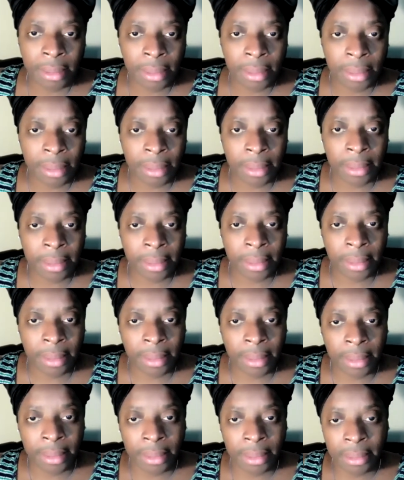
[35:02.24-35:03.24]

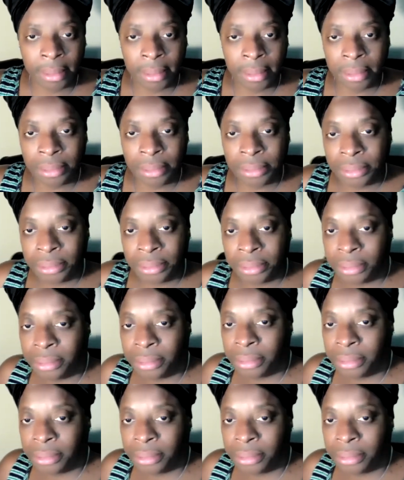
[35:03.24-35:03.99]
Nobody speaks.